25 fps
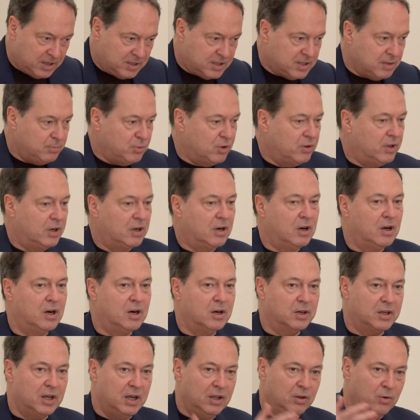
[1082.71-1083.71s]
Timothy
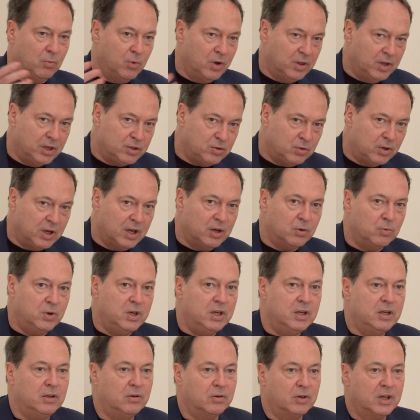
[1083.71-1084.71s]
Clark and the one that you can
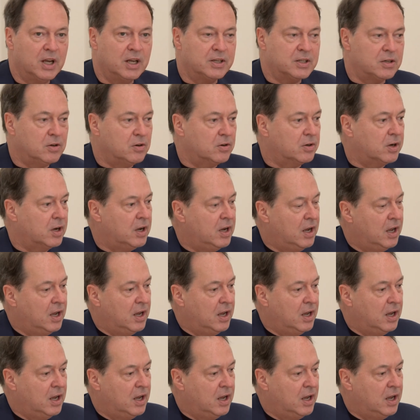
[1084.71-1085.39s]
read in a catalogue.